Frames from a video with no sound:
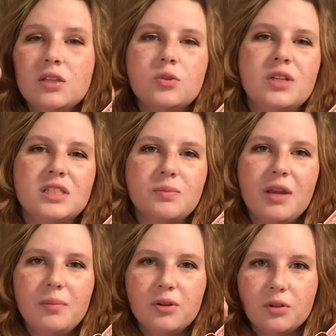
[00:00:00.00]
the crease
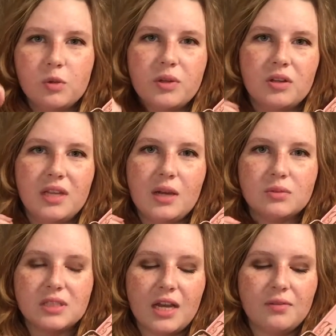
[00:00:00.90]
maybe, or a little bit on the
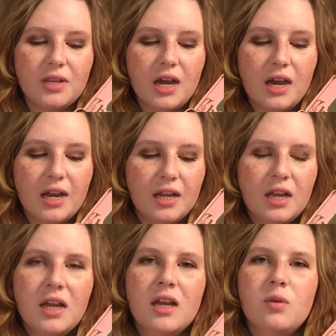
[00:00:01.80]
outside of the eye
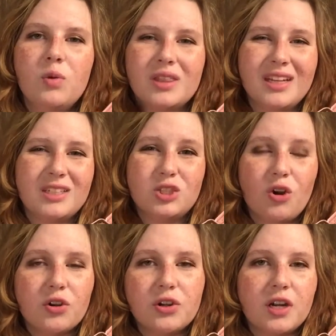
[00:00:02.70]
with like a
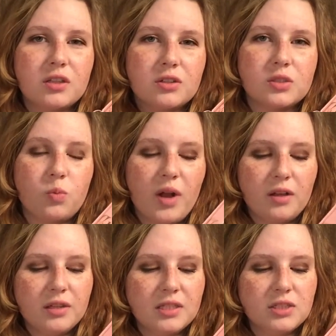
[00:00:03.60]
darker color as
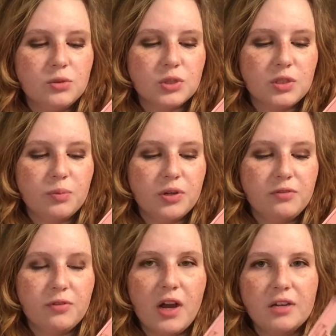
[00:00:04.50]
well. That's usually pretty
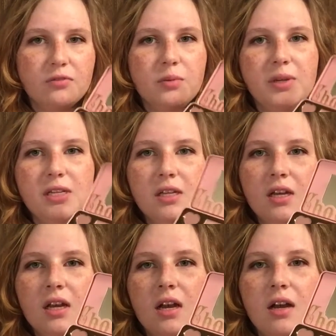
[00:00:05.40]
fine for me.
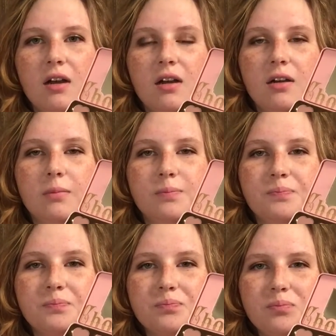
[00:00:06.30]

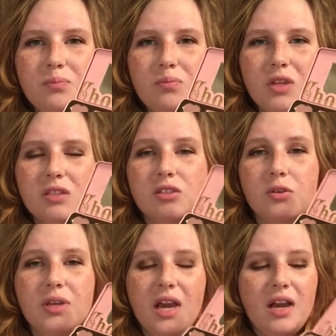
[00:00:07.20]
So
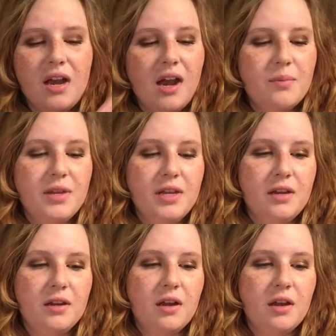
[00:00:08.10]
yeah, I mean,